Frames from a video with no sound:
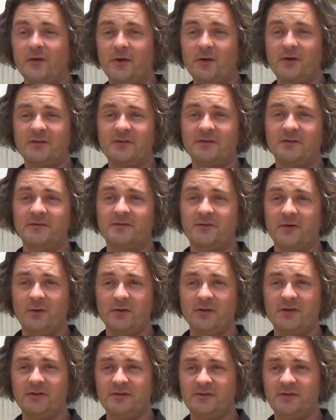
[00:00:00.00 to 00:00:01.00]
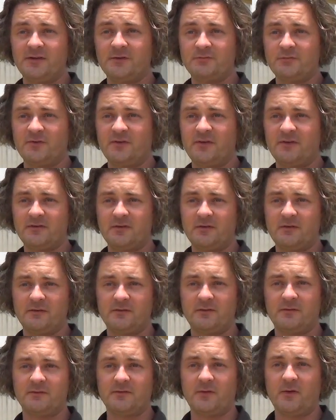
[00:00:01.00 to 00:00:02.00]
focus is foliar disease
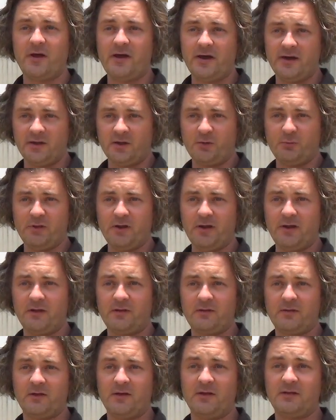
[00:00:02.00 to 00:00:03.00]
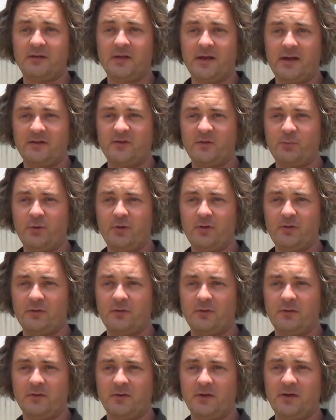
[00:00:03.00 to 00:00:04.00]
resistance, so halo blight and tan spot,
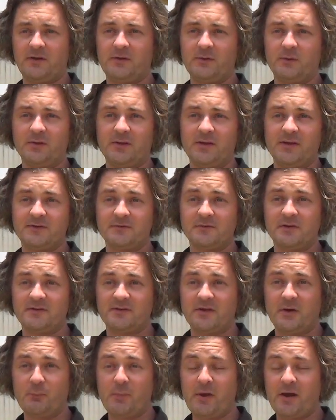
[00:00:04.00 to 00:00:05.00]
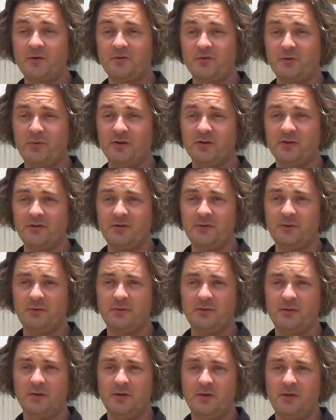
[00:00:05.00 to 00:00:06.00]
and to a lesser extent powdery mildew.
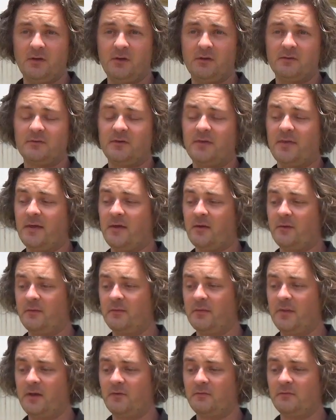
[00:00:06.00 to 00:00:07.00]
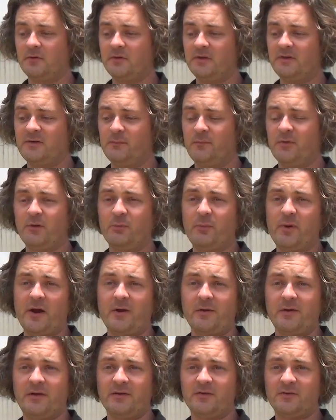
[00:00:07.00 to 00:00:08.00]
So they're really some of the
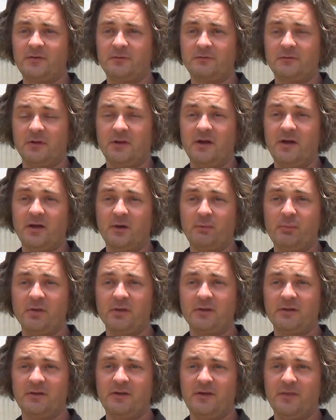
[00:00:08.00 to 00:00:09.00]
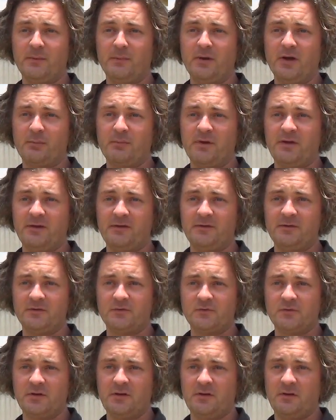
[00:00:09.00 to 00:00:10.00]
barriers to reliability in the Mungbean
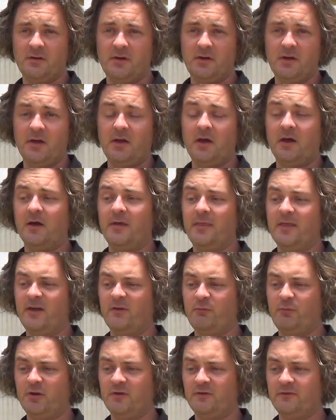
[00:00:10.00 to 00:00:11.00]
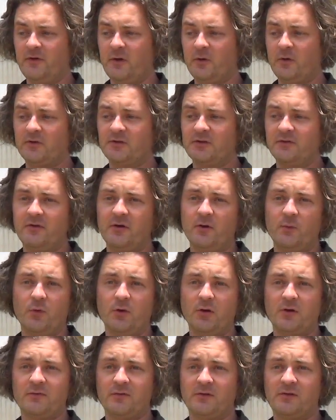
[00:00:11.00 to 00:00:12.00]
industry, and they've been a focus of our
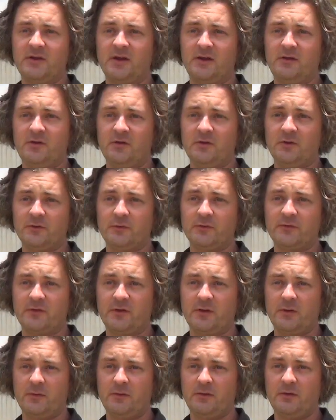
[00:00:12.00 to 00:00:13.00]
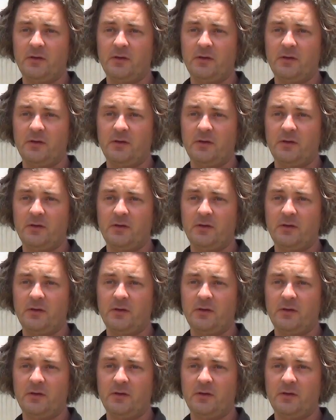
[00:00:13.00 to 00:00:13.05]
work for 10 years or so.